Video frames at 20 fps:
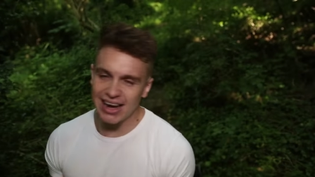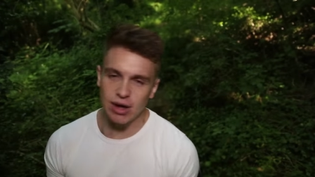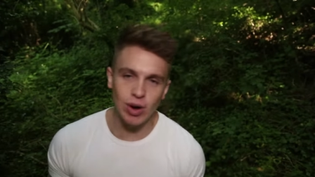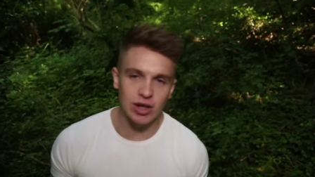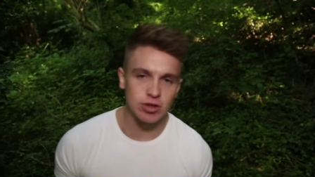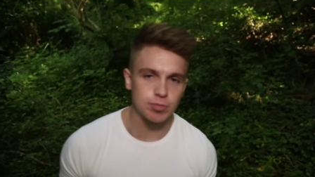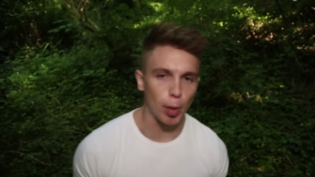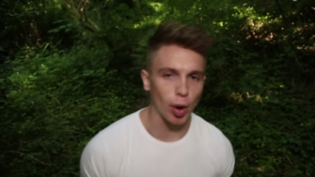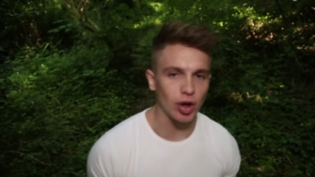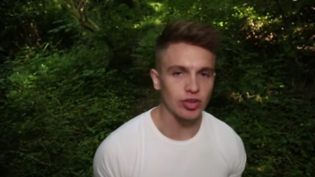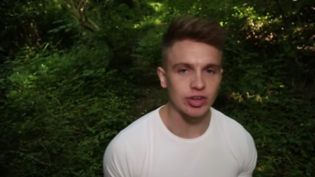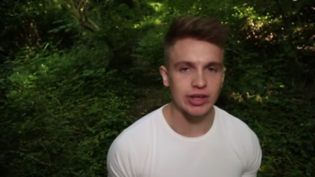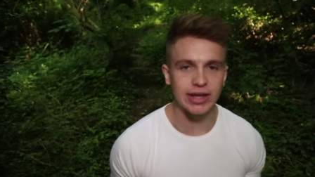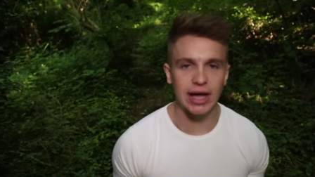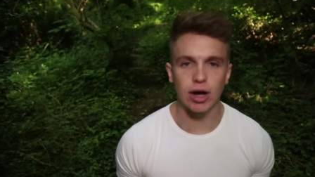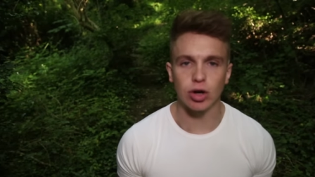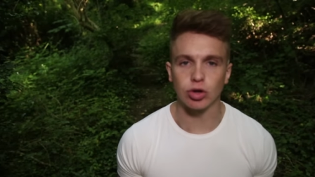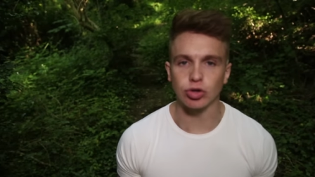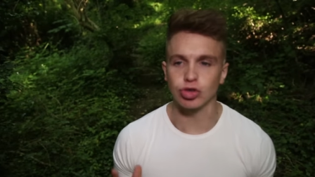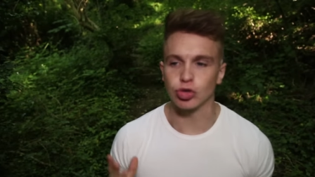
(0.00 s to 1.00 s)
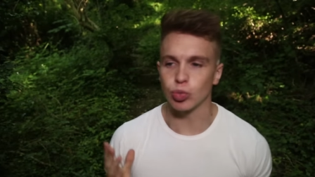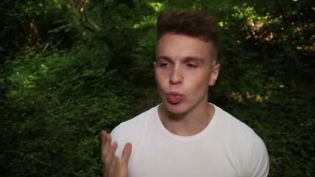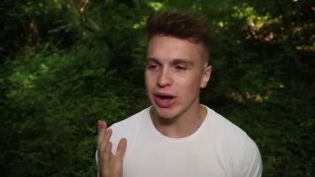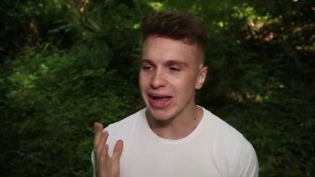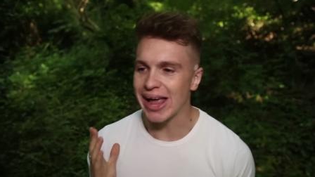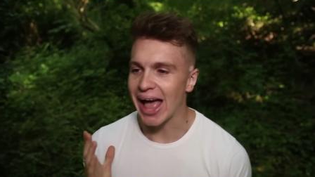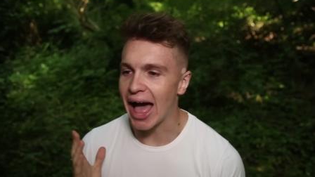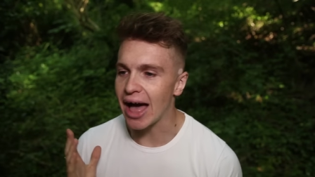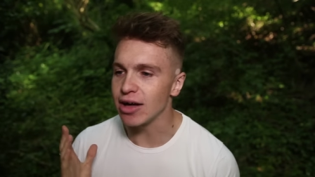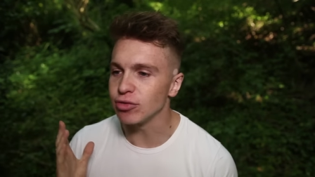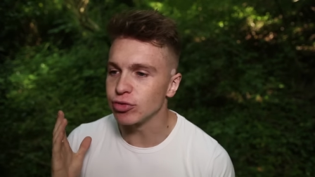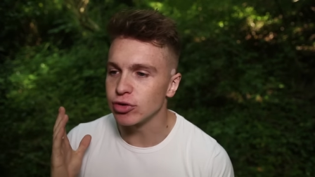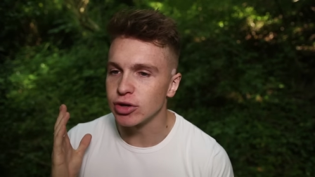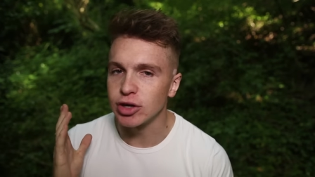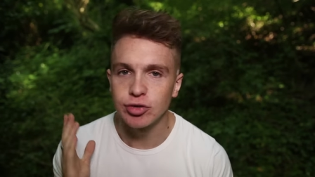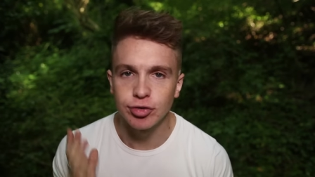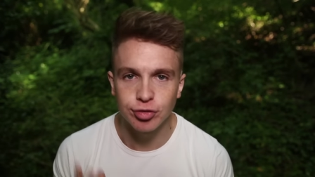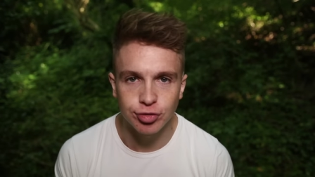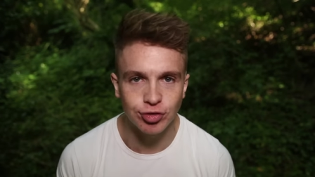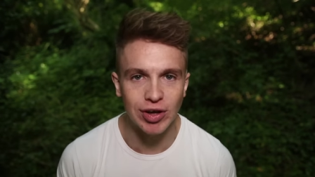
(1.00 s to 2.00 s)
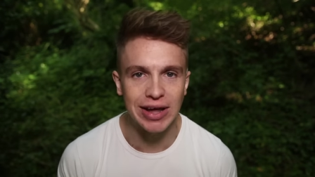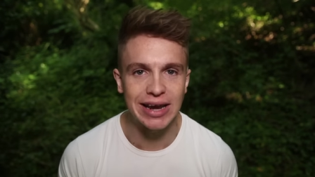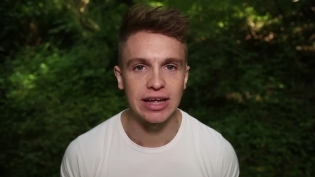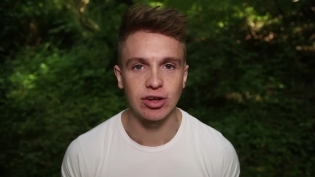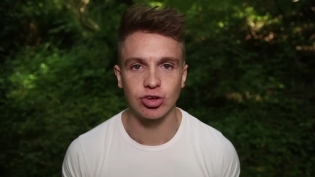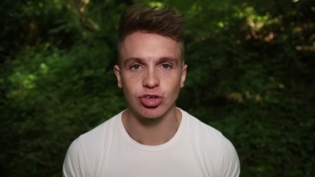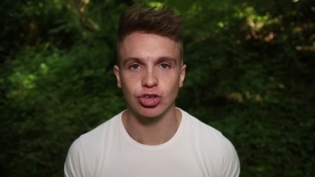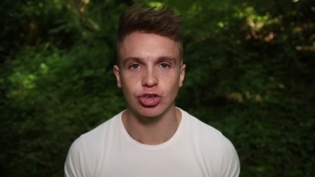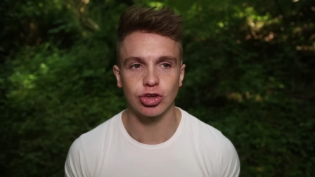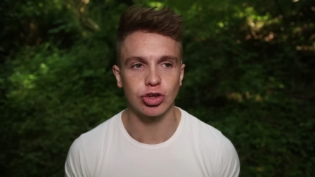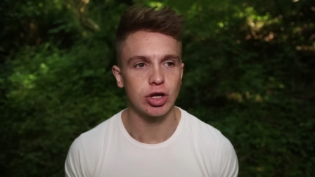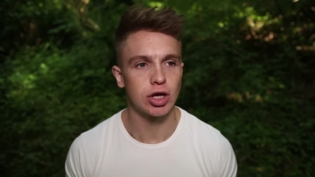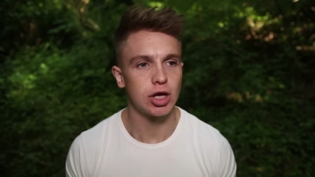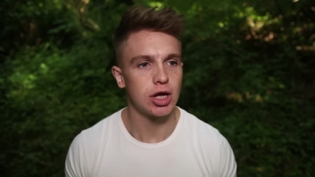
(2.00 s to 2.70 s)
Anyways, boys and girls, we have finished.